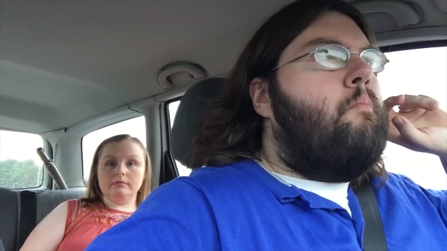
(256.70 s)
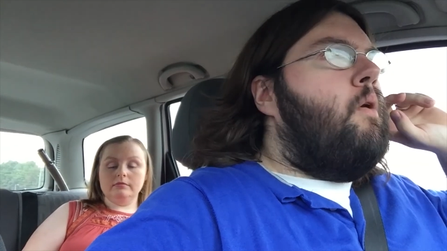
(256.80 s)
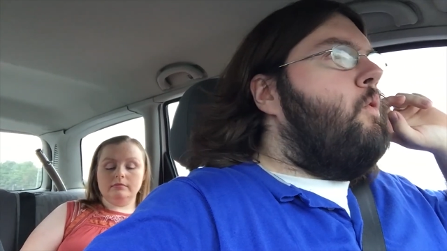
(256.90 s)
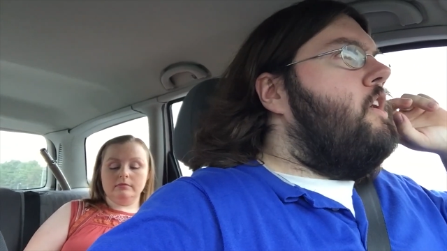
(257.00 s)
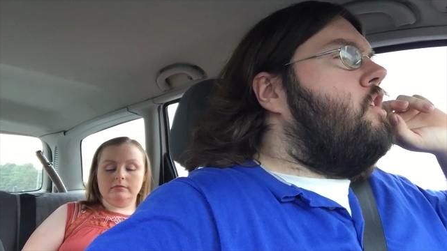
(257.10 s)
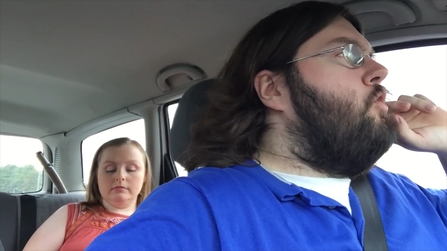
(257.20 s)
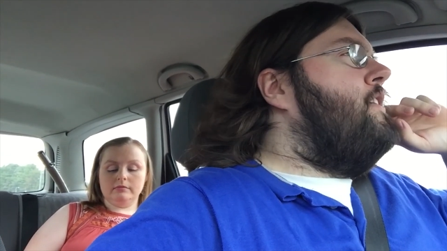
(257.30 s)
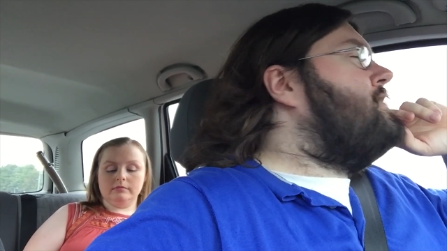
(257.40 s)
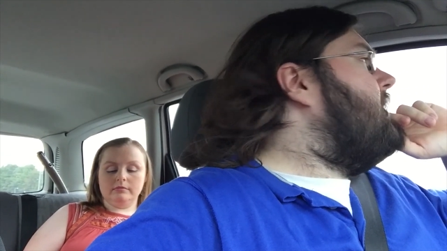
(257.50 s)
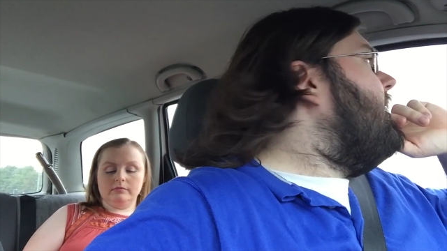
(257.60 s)
Speaker 1: But we are
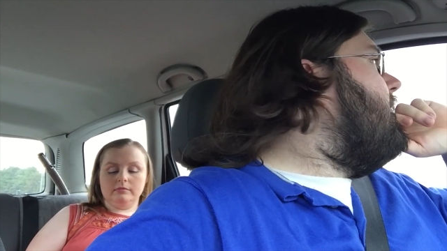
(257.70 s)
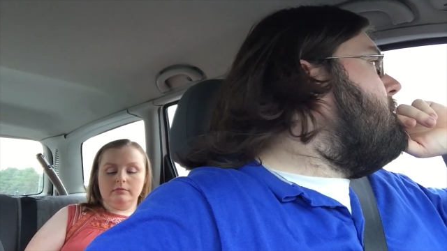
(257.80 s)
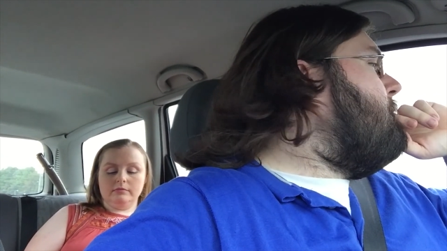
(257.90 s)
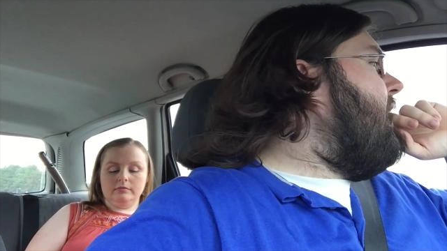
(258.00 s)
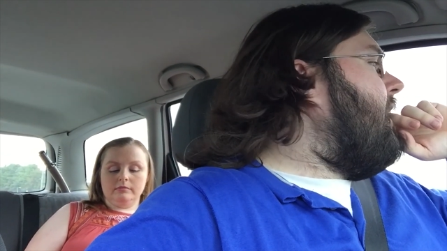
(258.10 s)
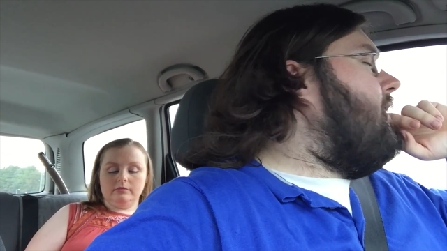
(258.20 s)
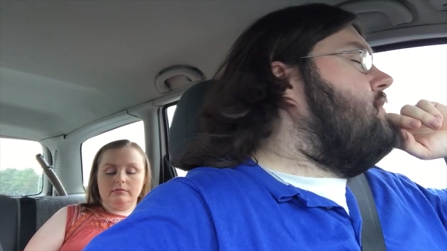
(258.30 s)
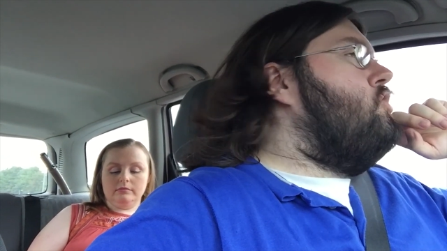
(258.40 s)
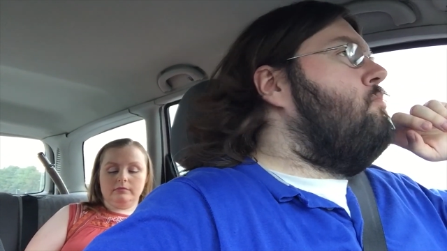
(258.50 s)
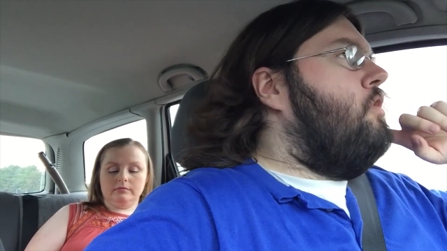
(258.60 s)
going to head
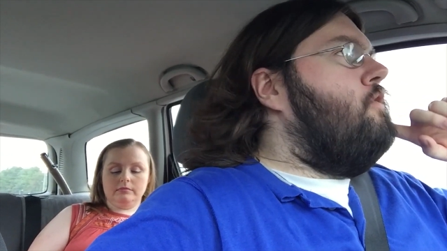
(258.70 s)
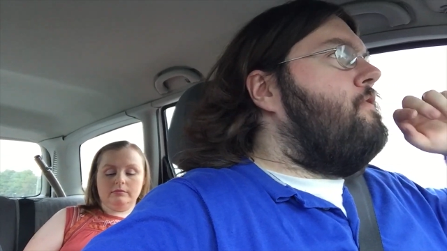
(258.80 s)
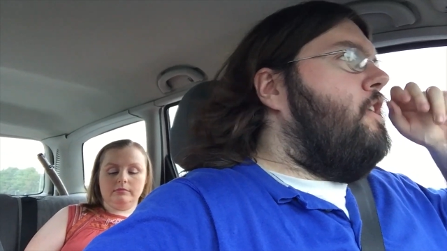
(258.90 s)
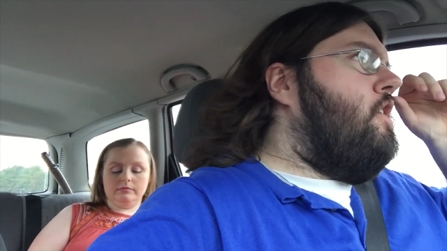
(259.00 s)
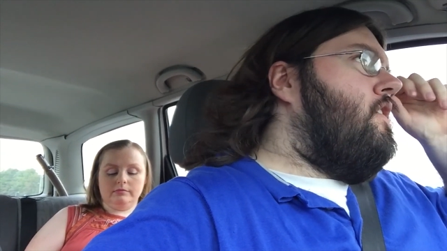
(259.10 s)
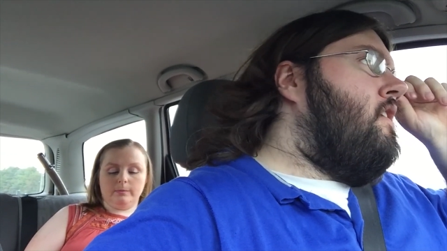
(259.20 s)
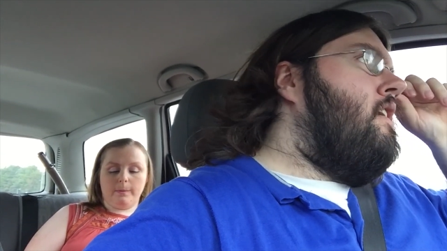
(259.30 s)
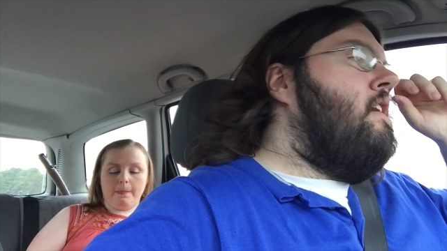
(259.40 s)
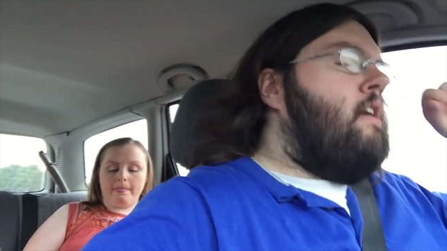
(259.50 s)
back to Bluefield.